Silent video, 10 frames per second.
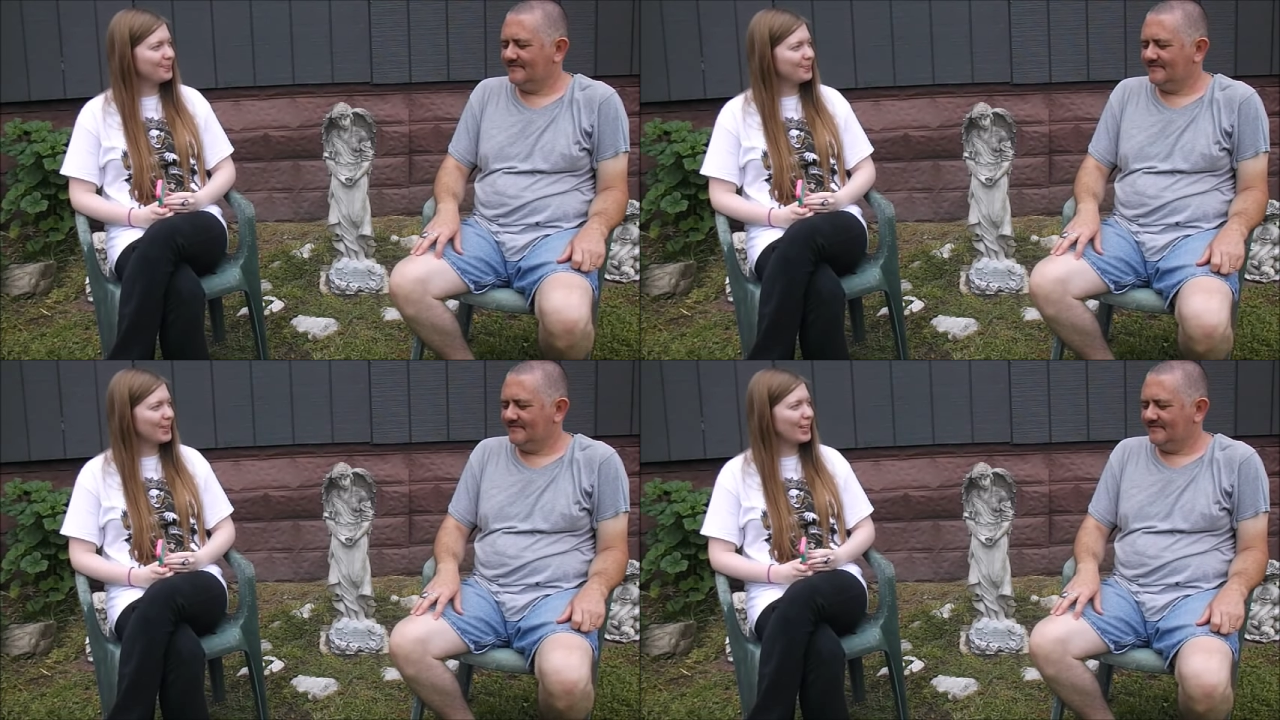
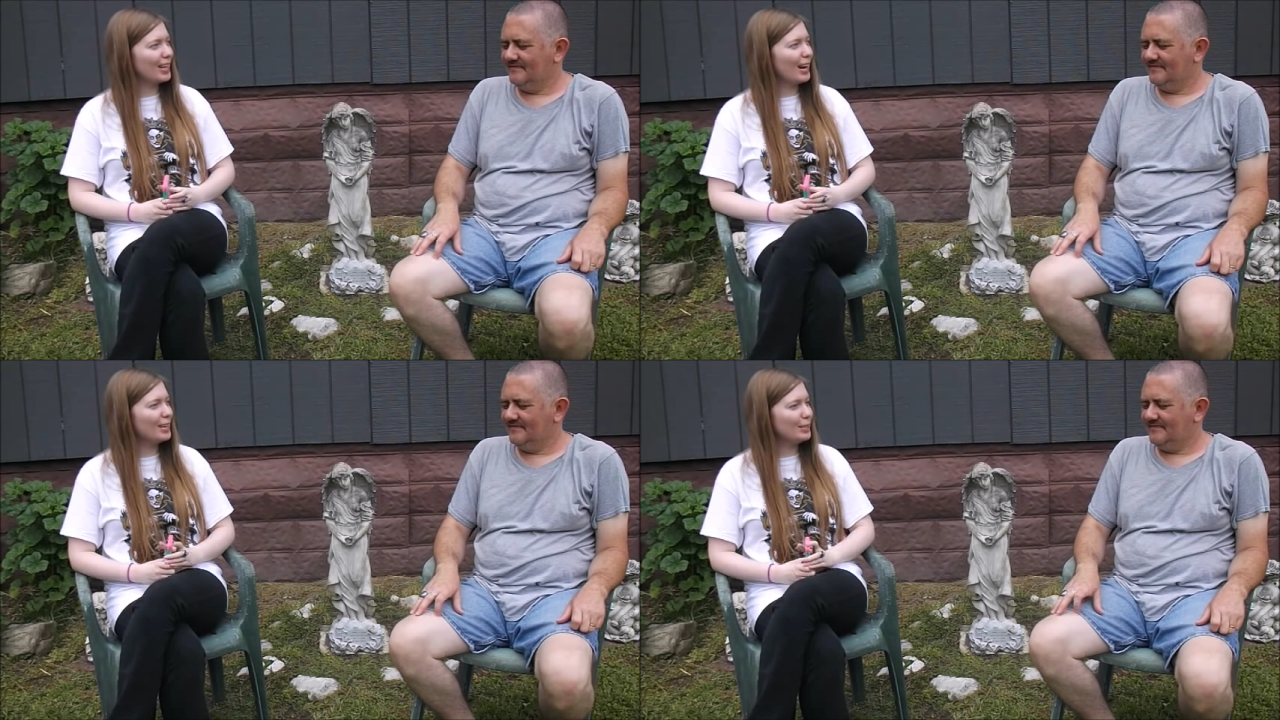Speaker 1: Like a
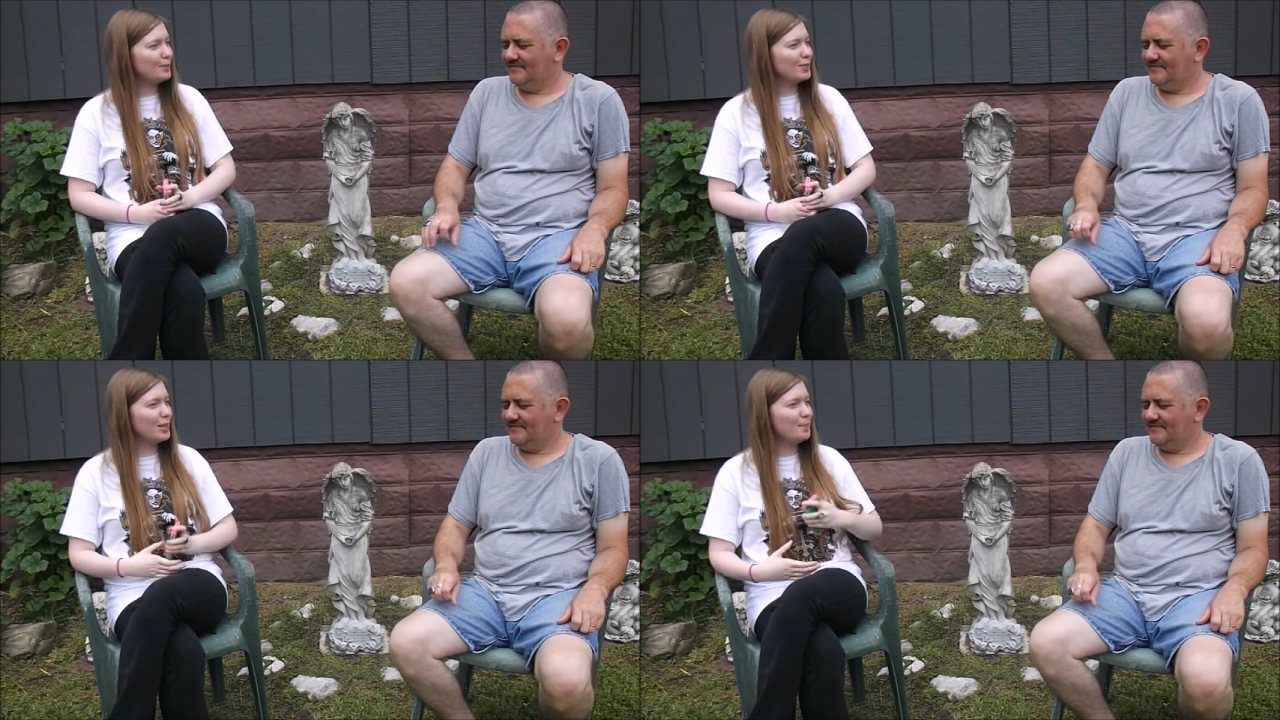guy
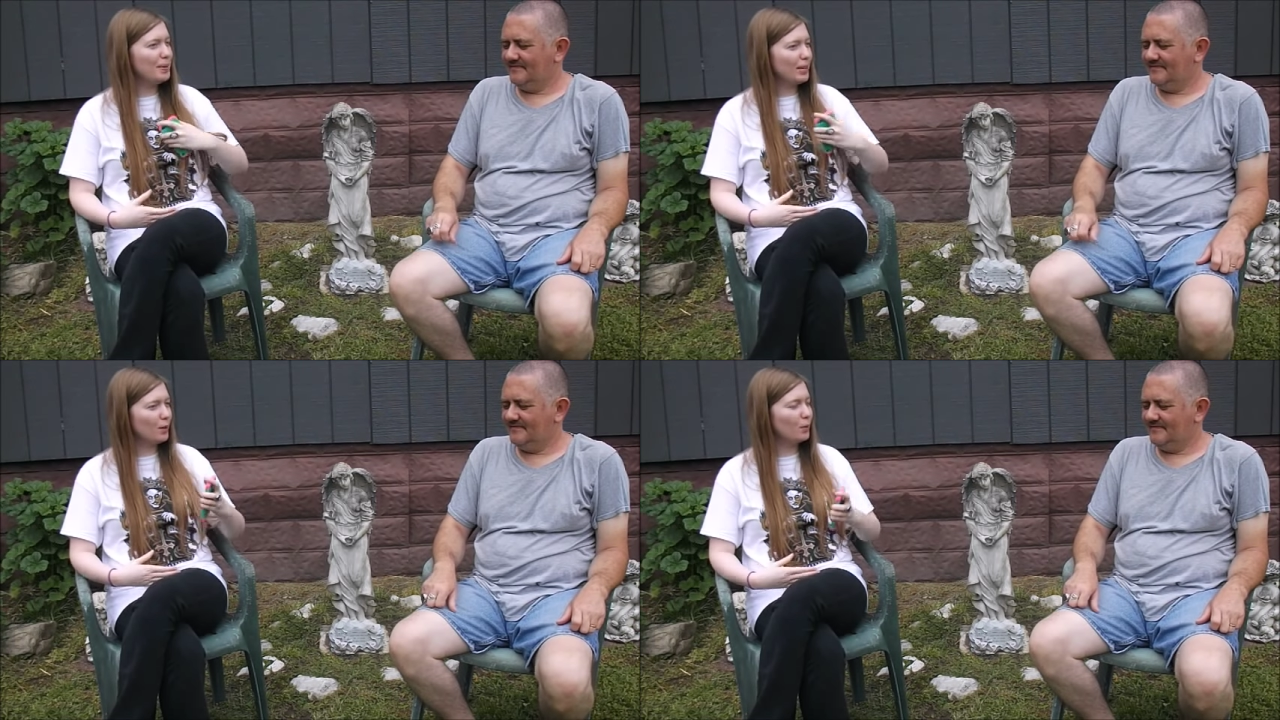you'd see
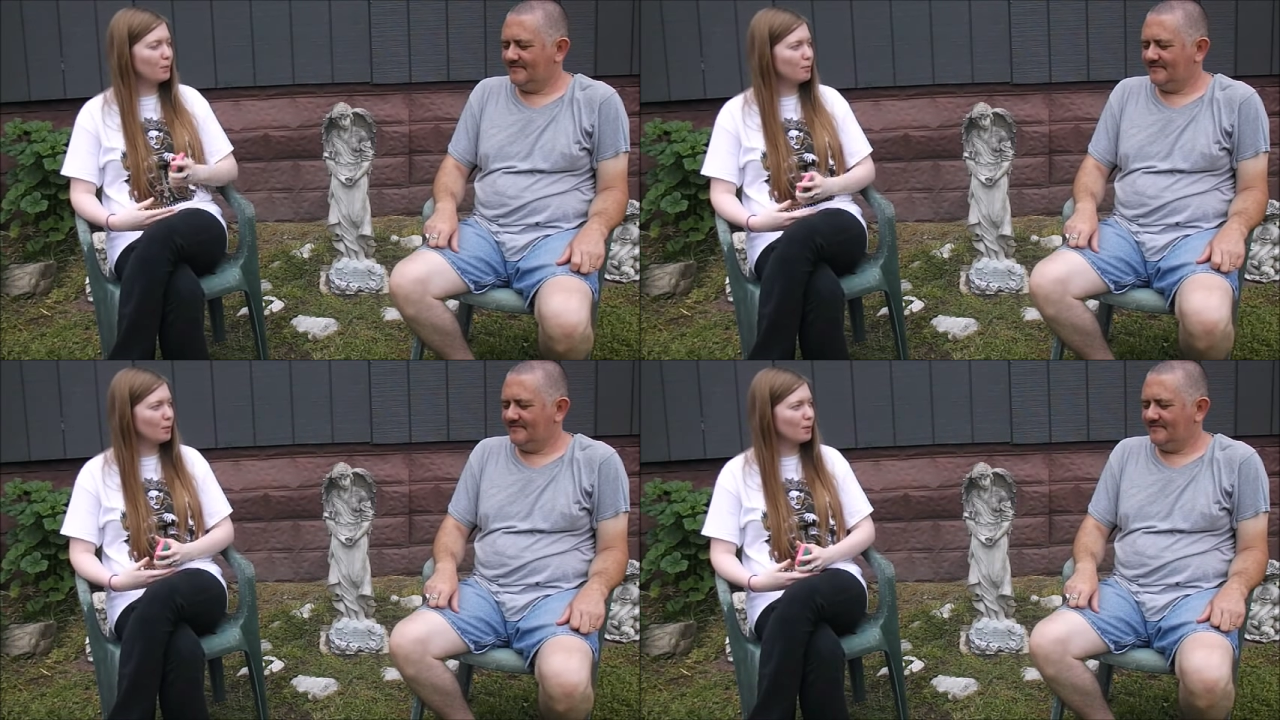me
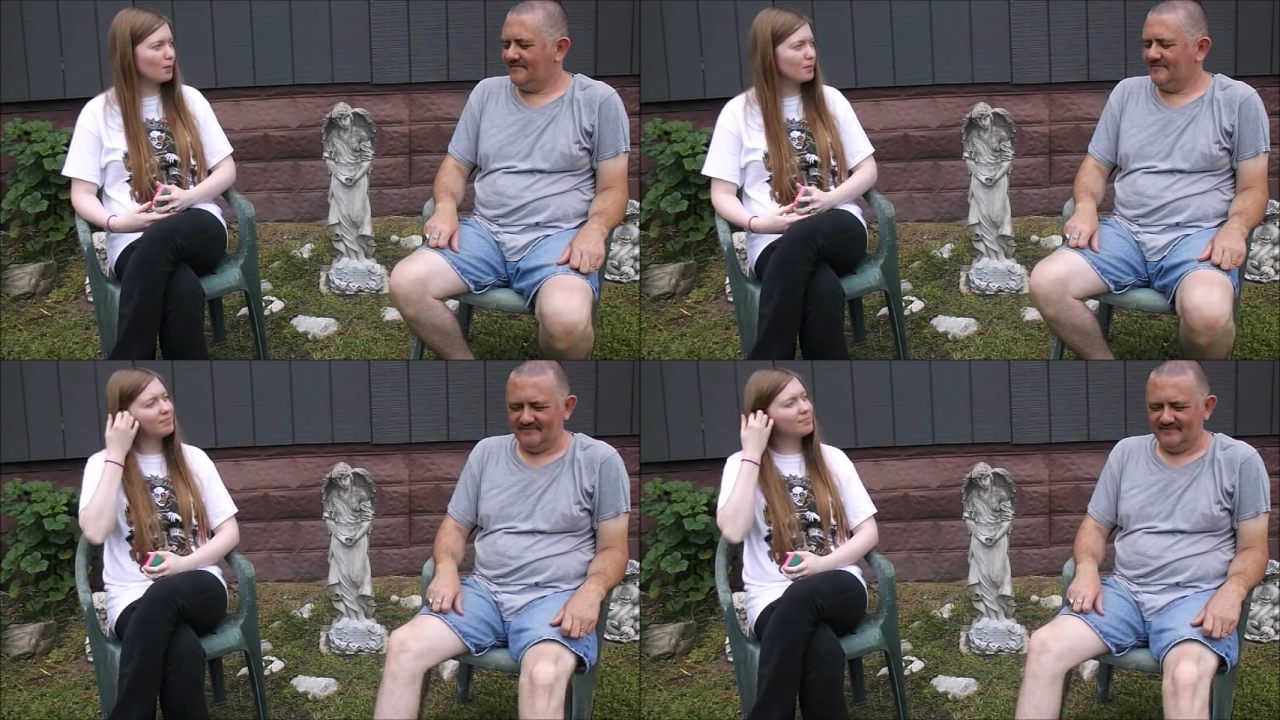going for.
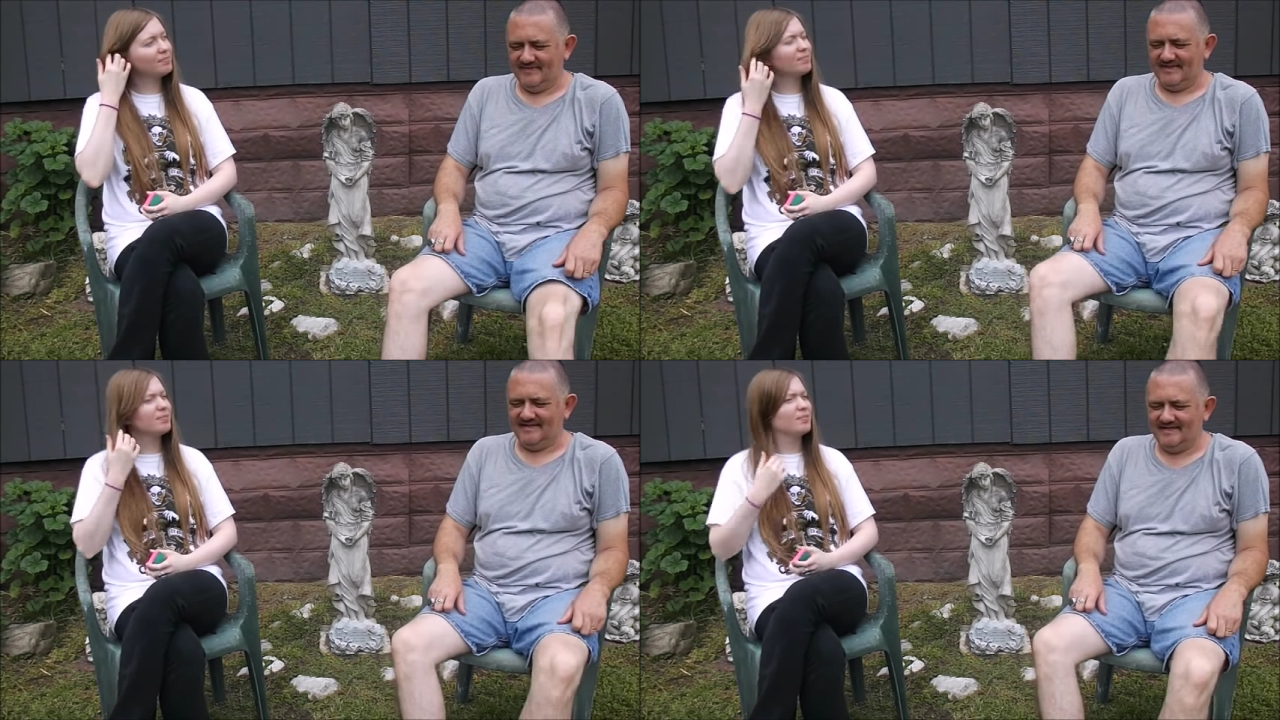
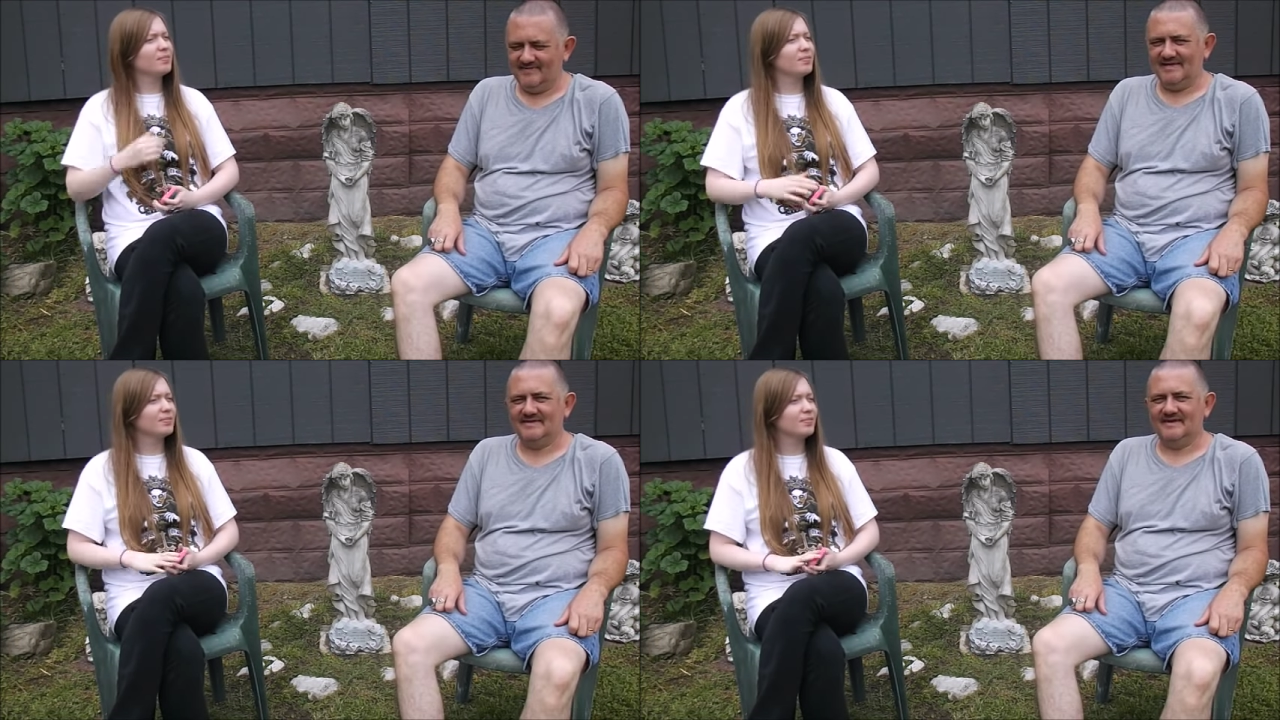
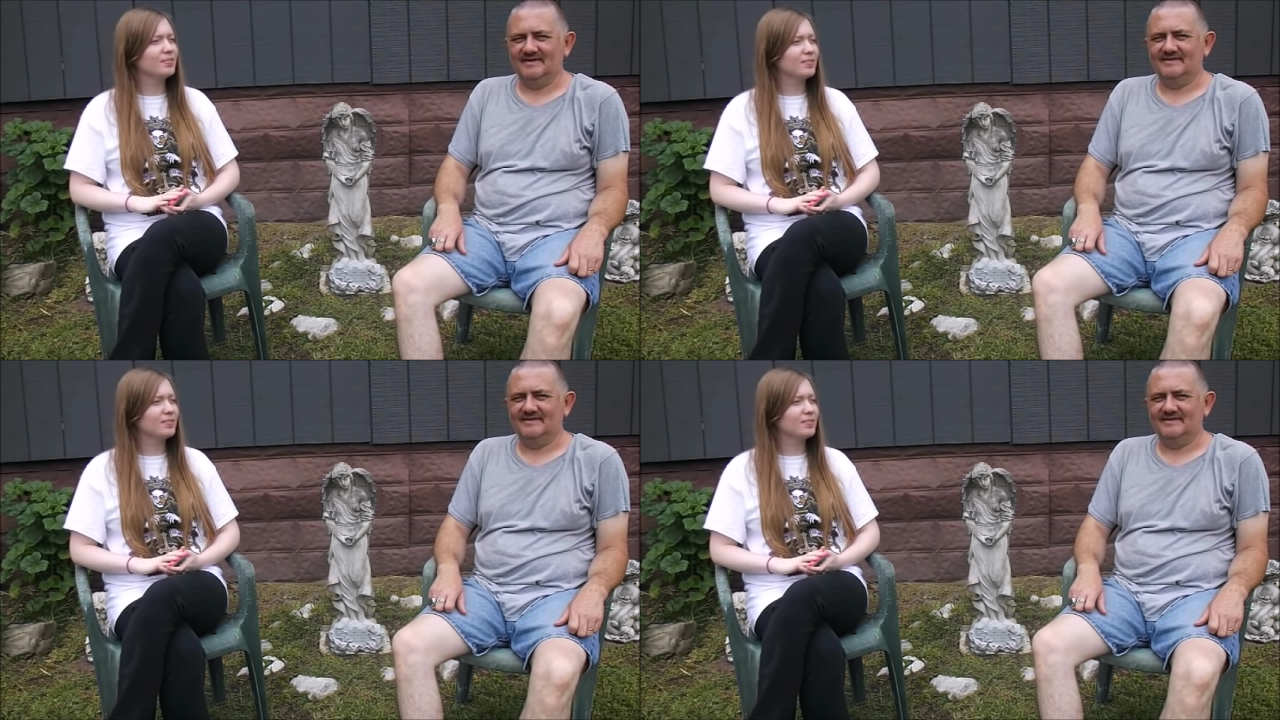
Speaker 2: Somebody's got.